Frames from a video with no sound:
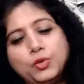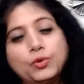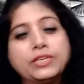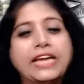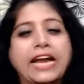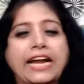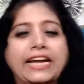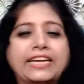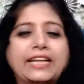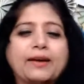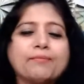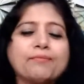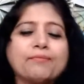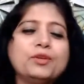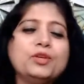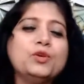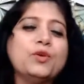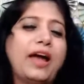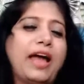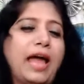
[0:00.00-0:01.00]
You get up,
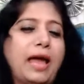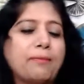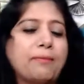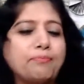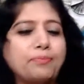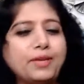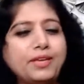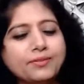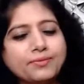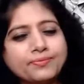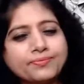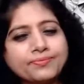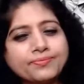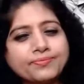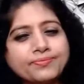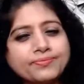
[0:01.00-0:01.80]
you are happy.